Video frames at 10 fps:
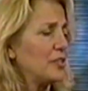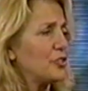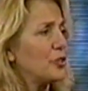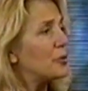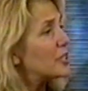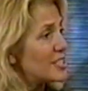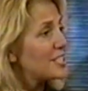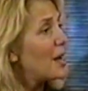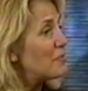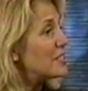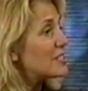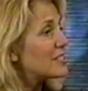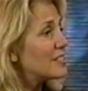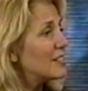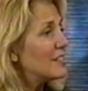and so we're going to stop
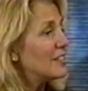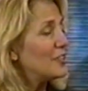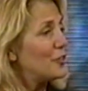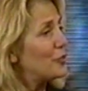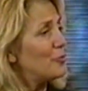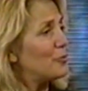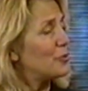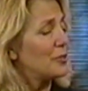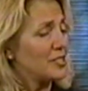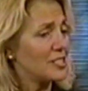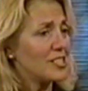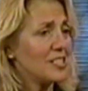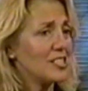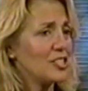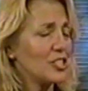this.
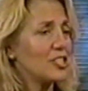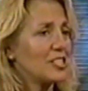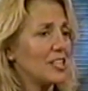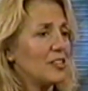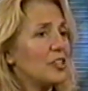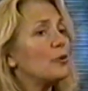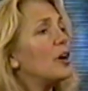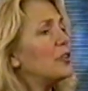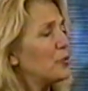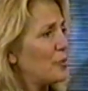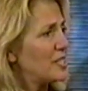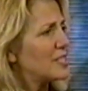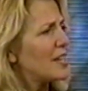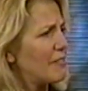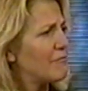It's just there are other ways
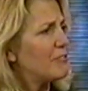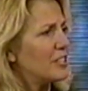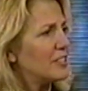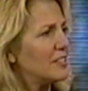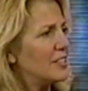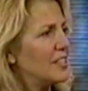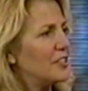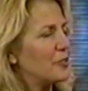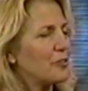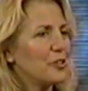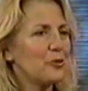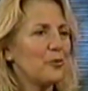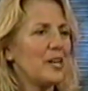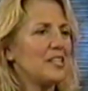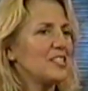to have fun. There are other
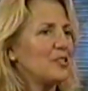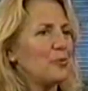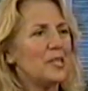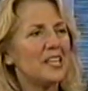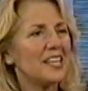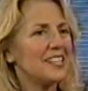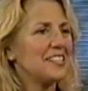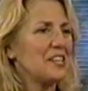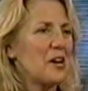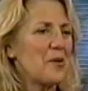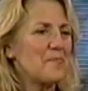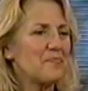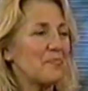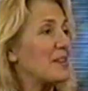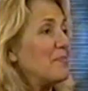ways that we can
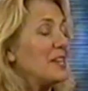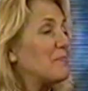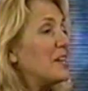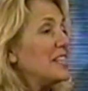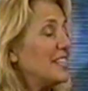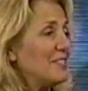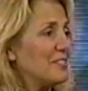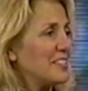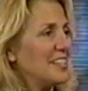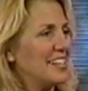make money, even.